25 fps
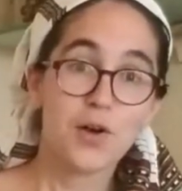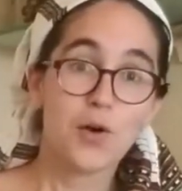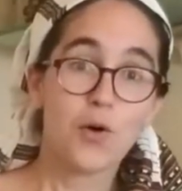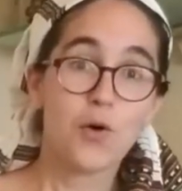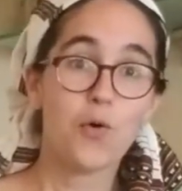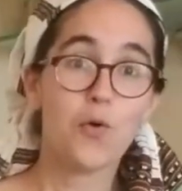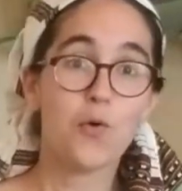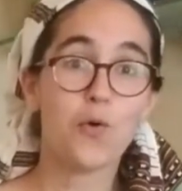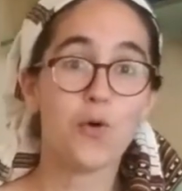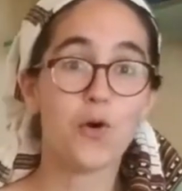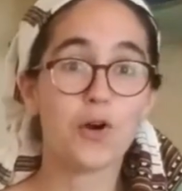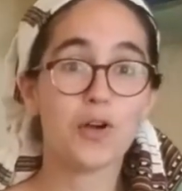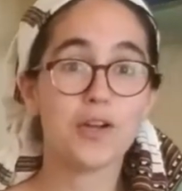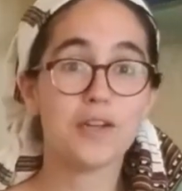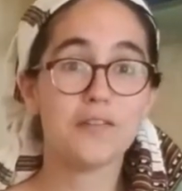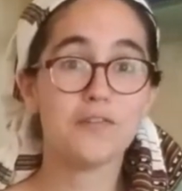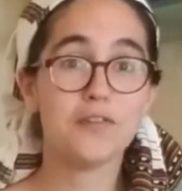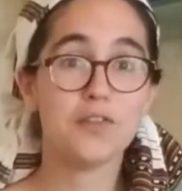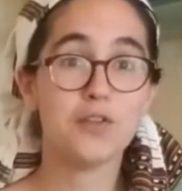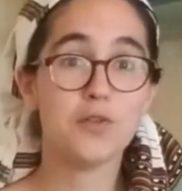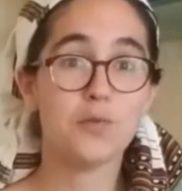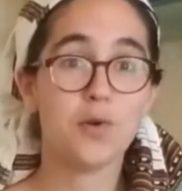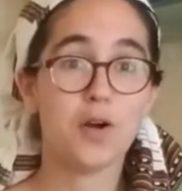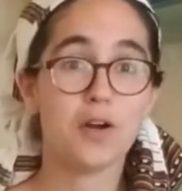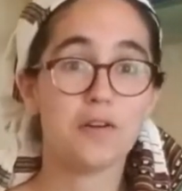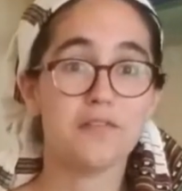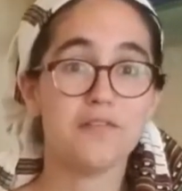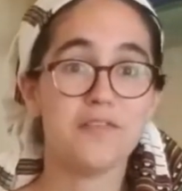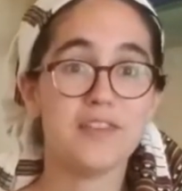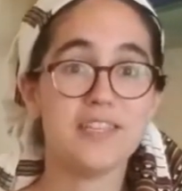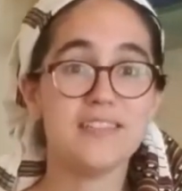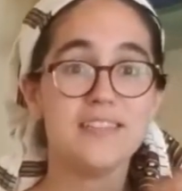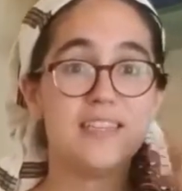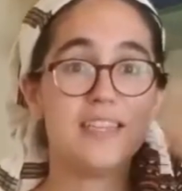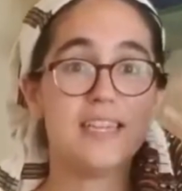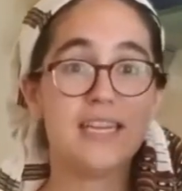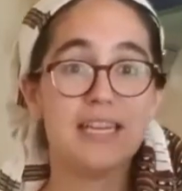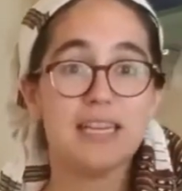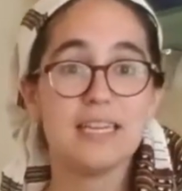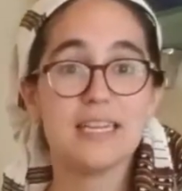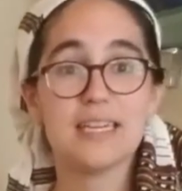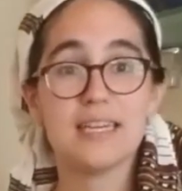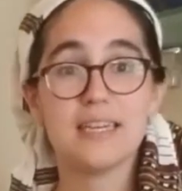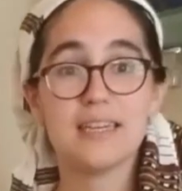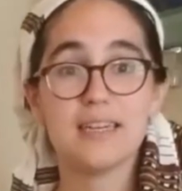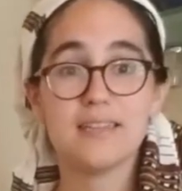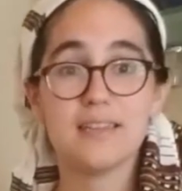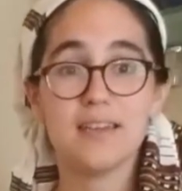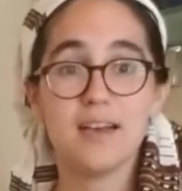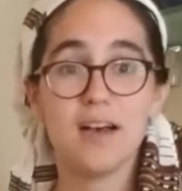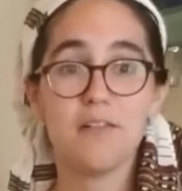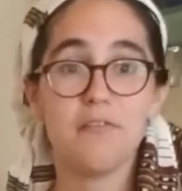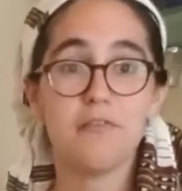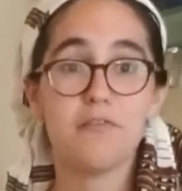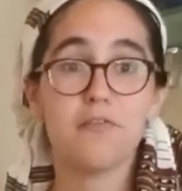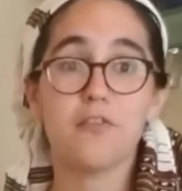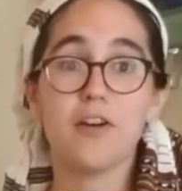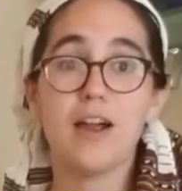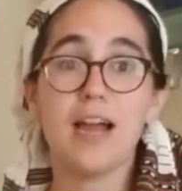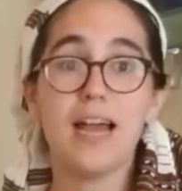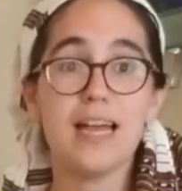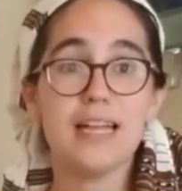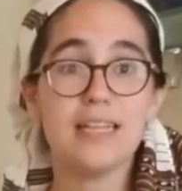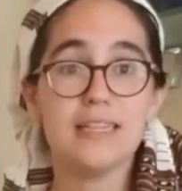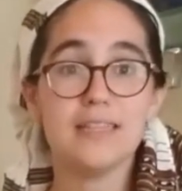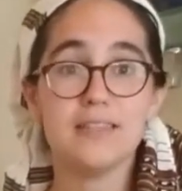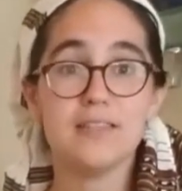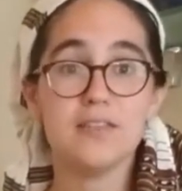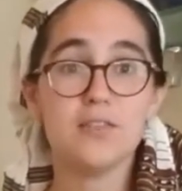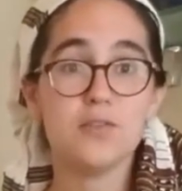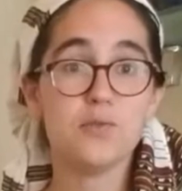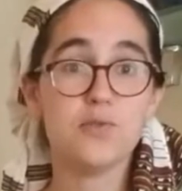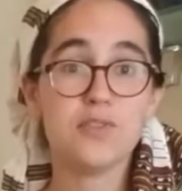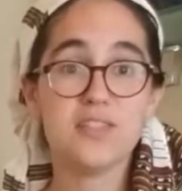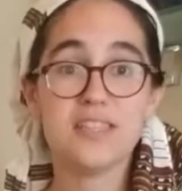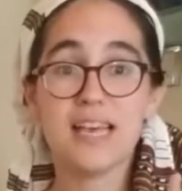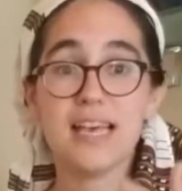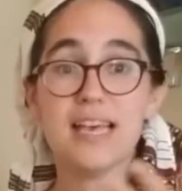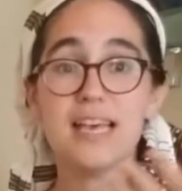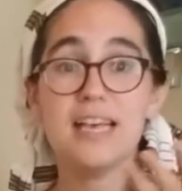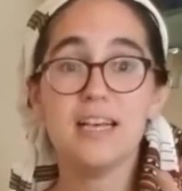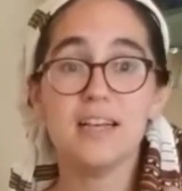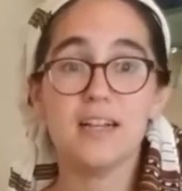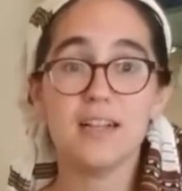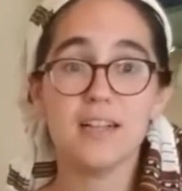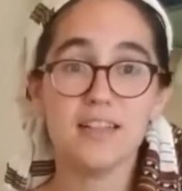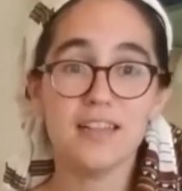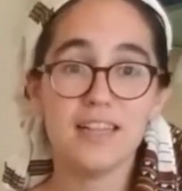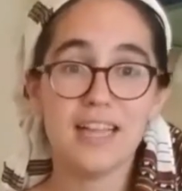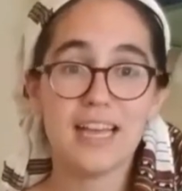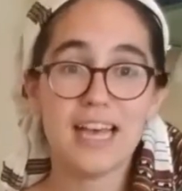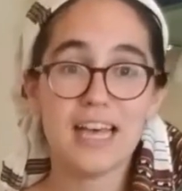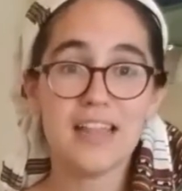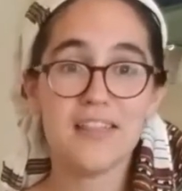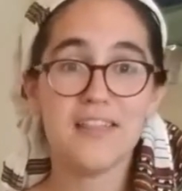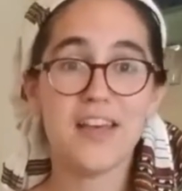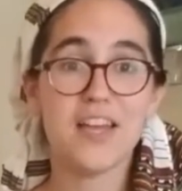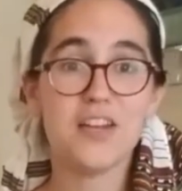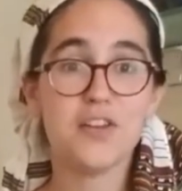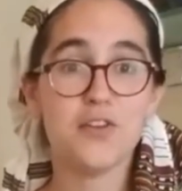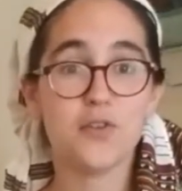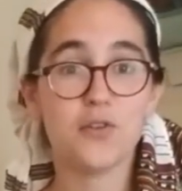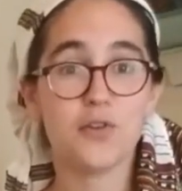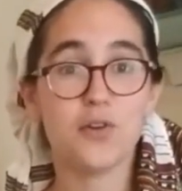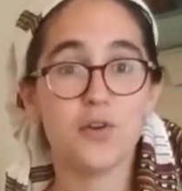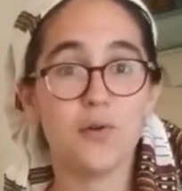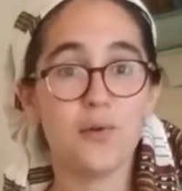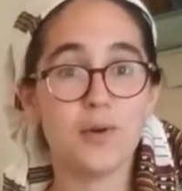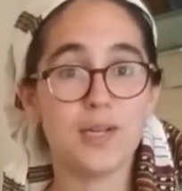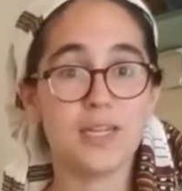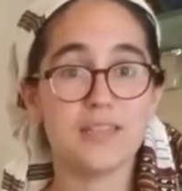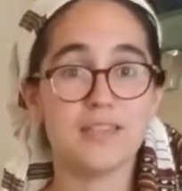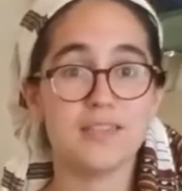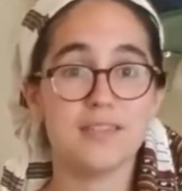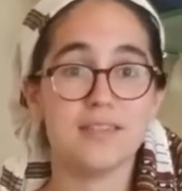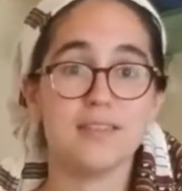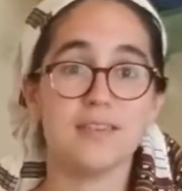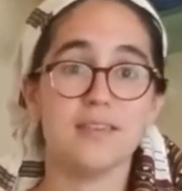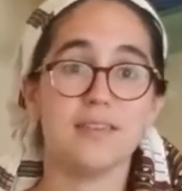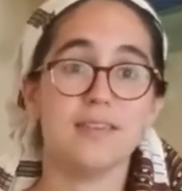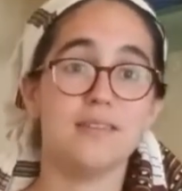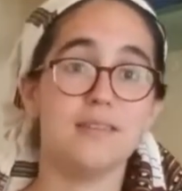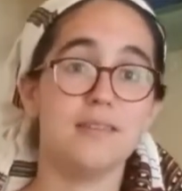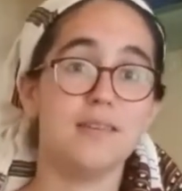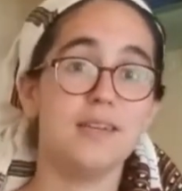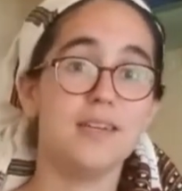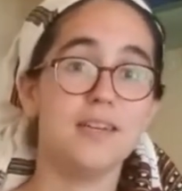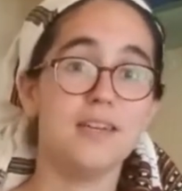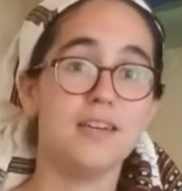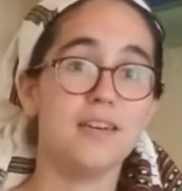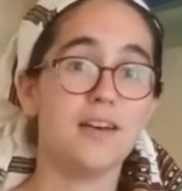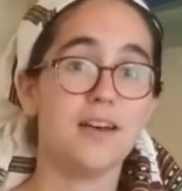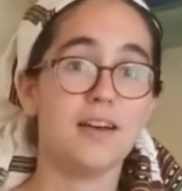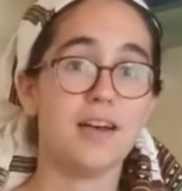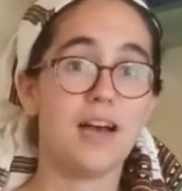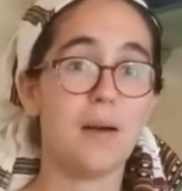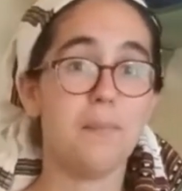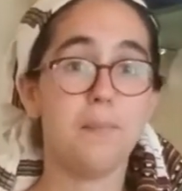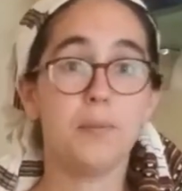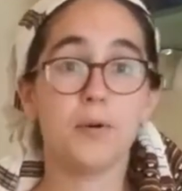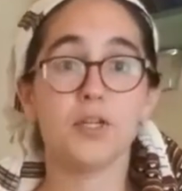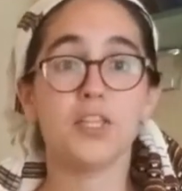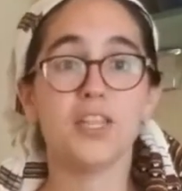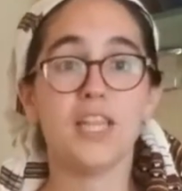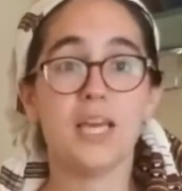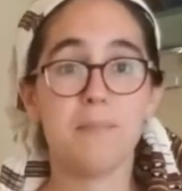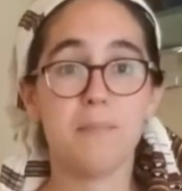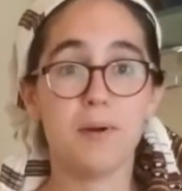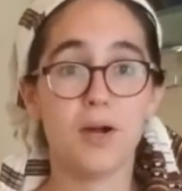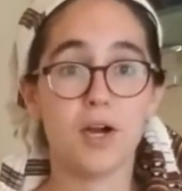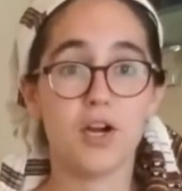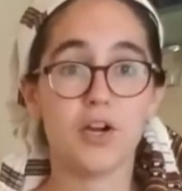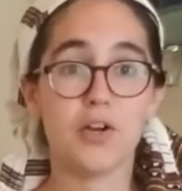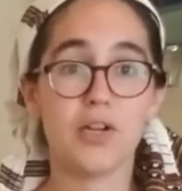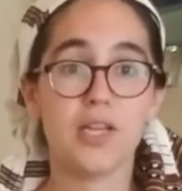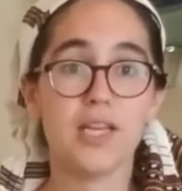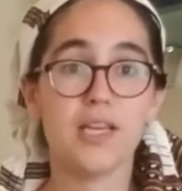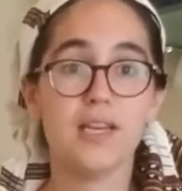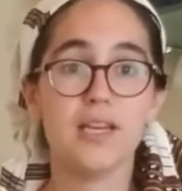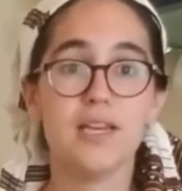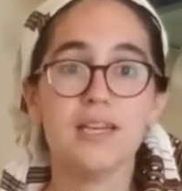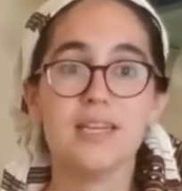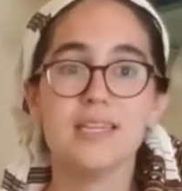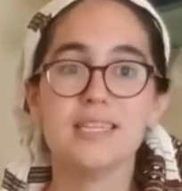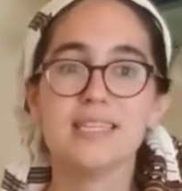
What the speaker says: or if you are visiting a friend who's ill and then you're going to a birthday party,